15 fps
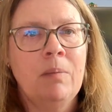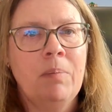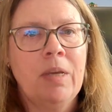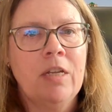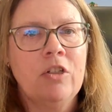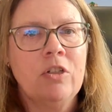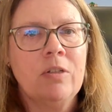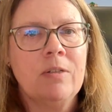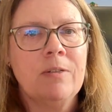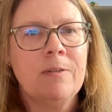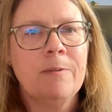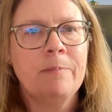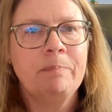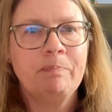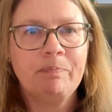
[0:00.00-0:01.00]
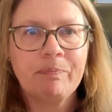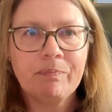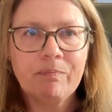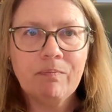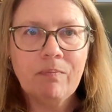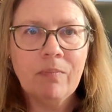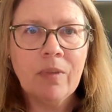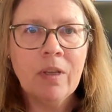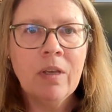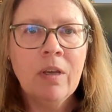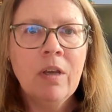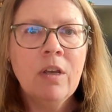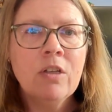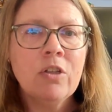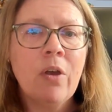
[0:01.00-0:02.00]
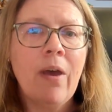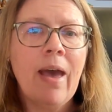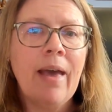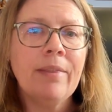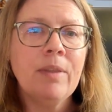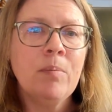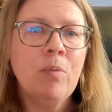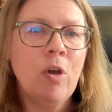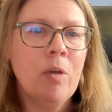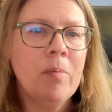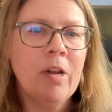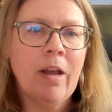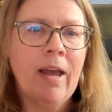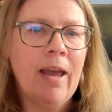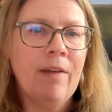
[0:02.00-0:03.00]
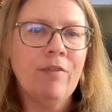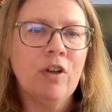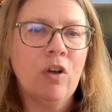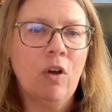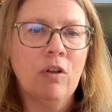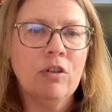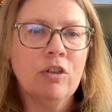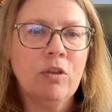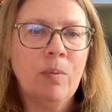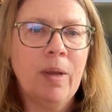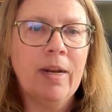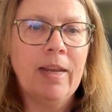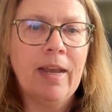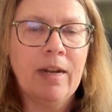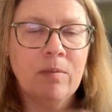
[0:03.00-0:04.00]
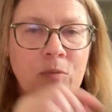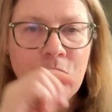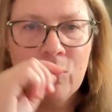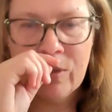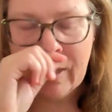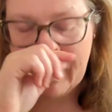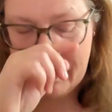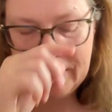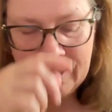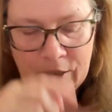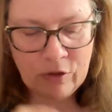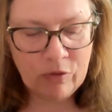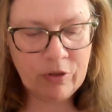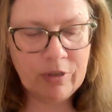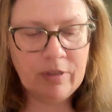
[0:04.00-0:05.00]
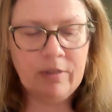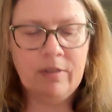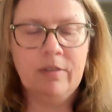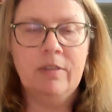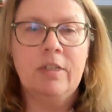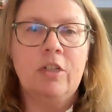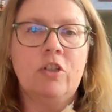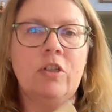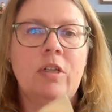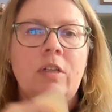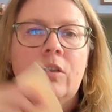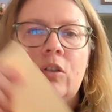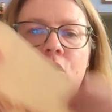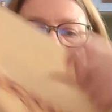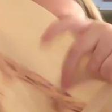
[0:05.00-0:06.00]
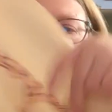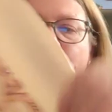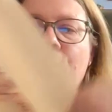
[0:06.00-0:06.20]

pictures. So at the moment I haven't gotten to any animals. I'm still just stitching the top